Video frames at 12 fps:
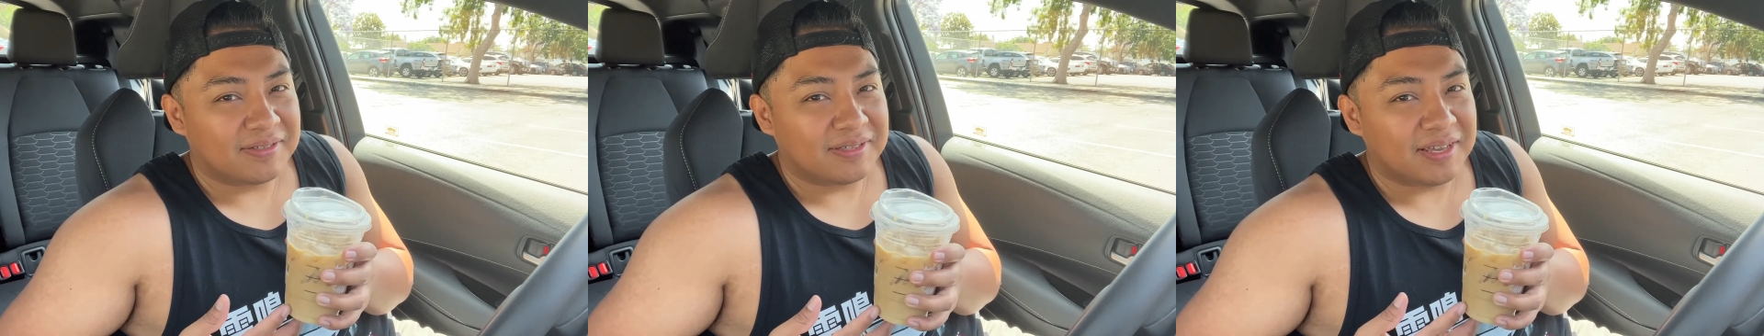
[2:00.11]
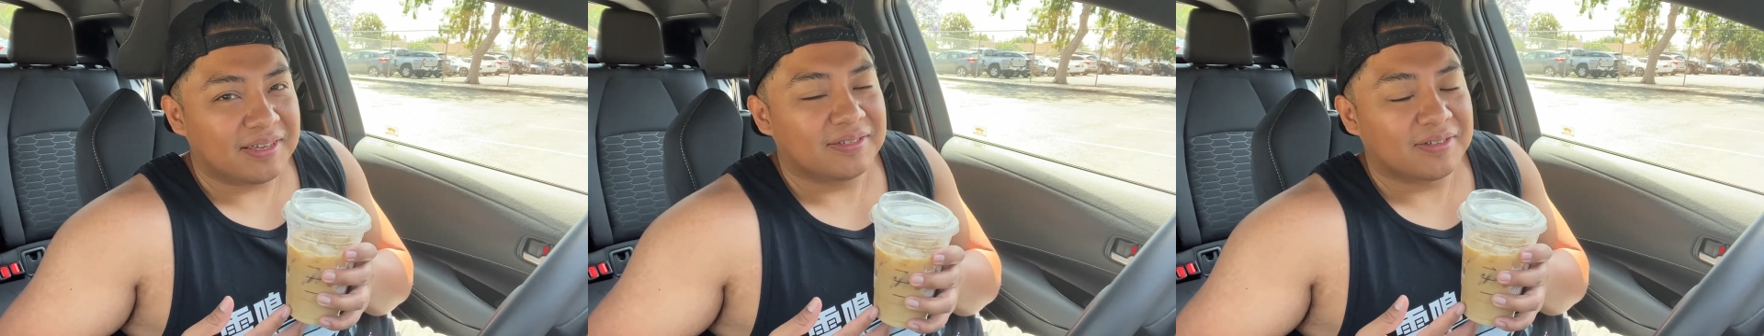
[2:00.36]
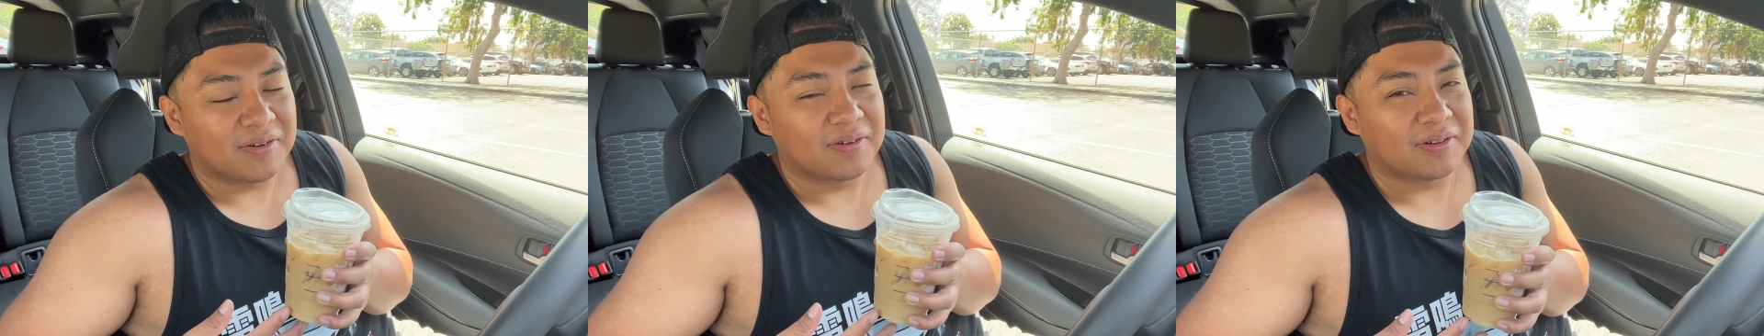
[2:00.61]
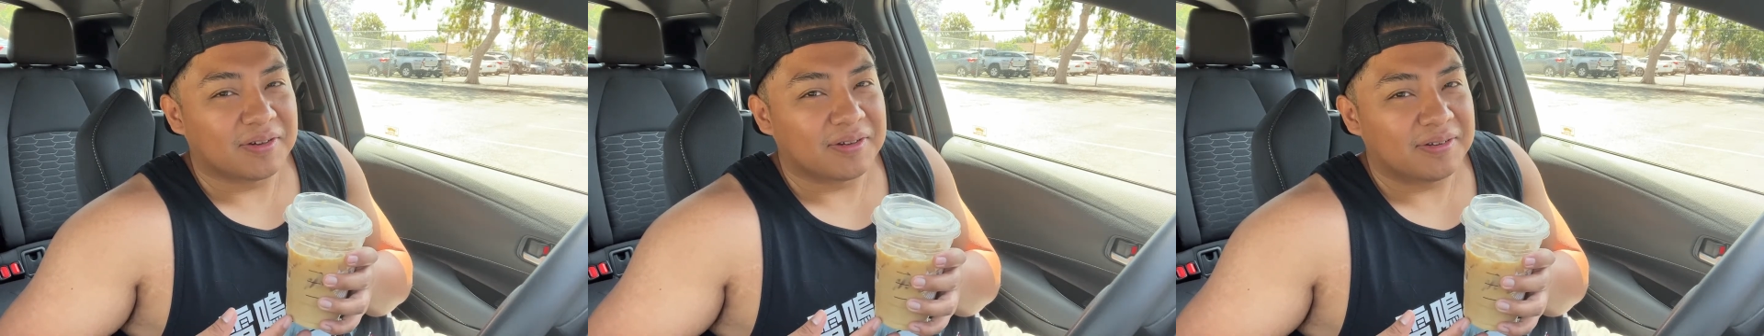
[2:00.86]
tastes so
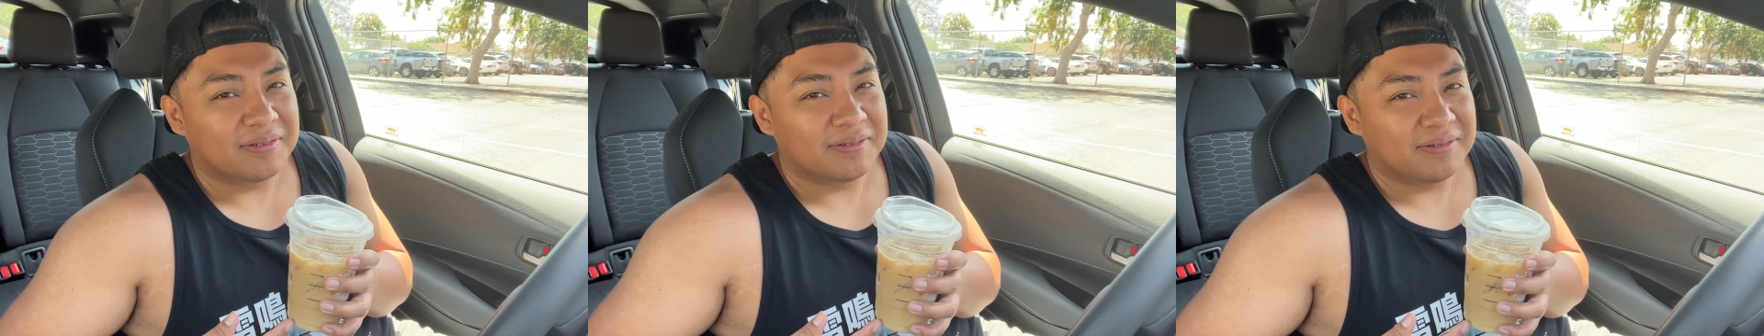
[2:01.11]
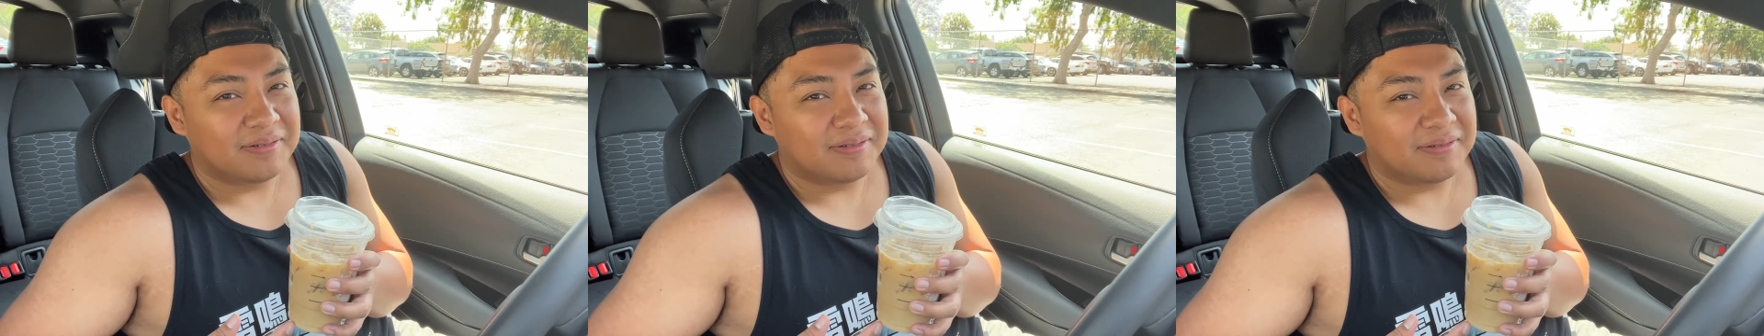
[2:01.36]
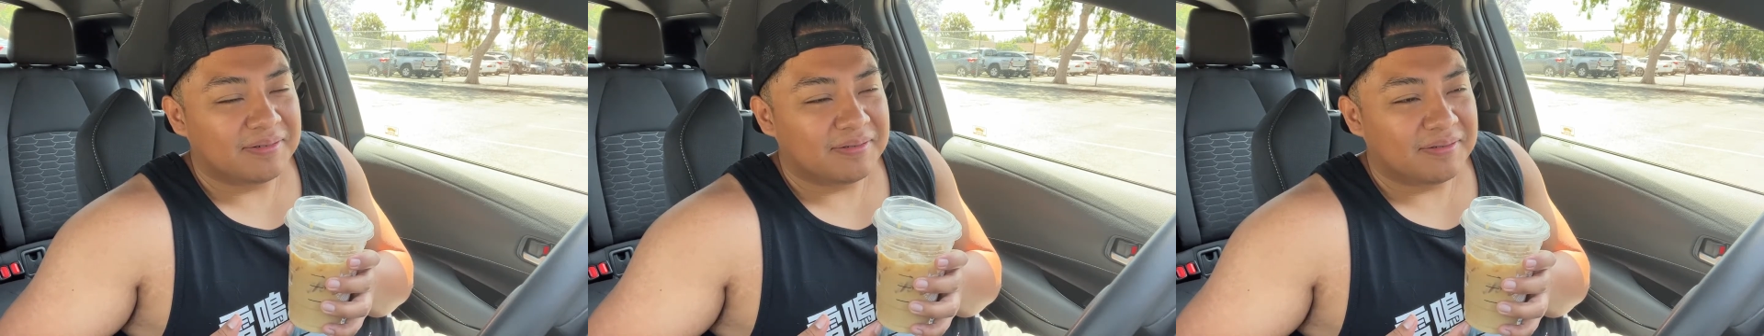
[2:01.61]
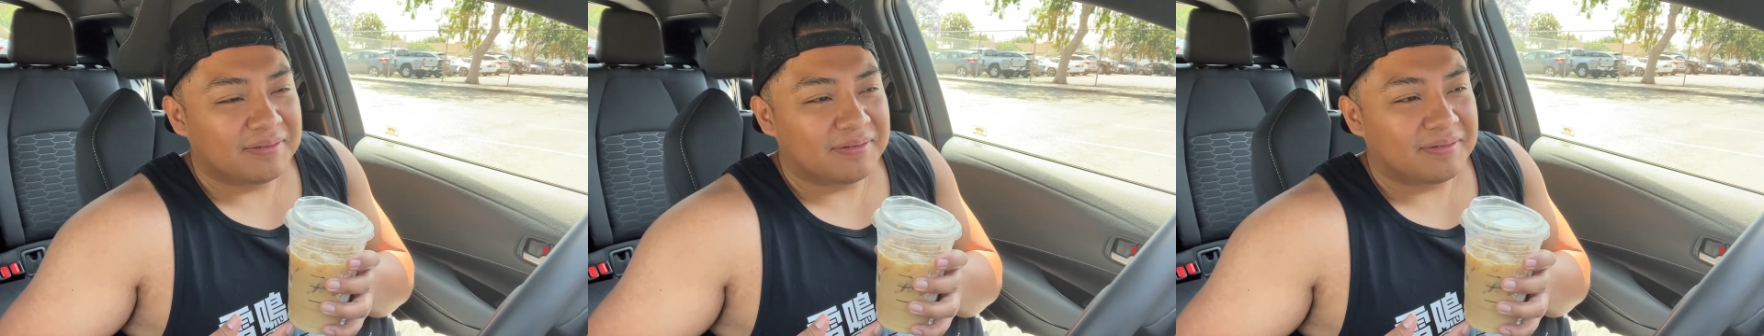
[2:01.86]
good.
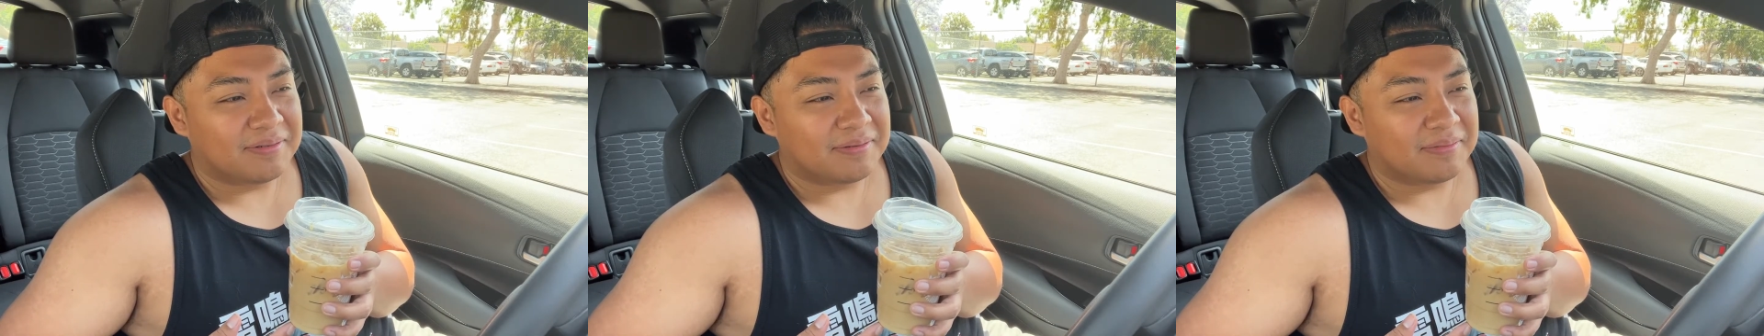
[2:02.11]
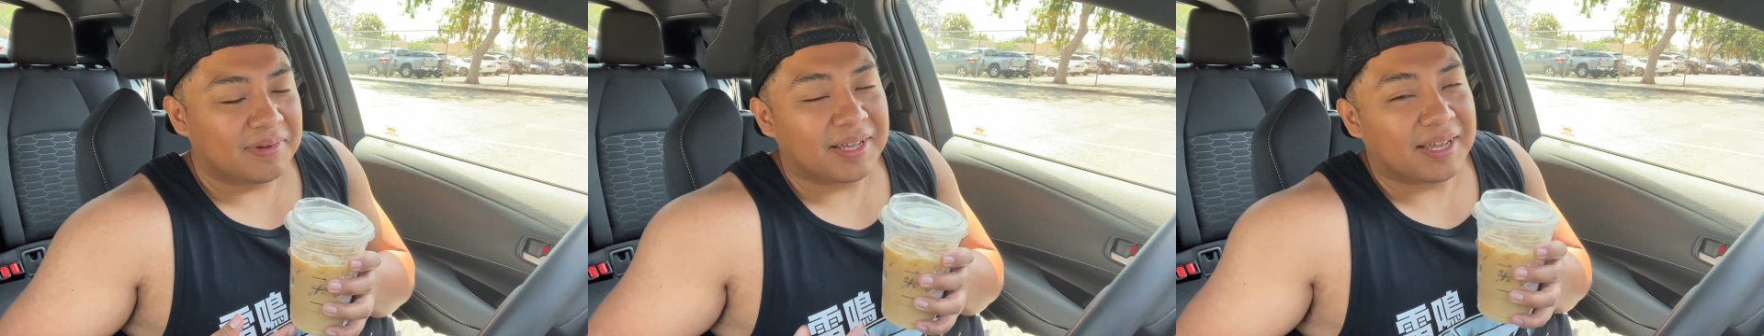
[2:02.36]
But like I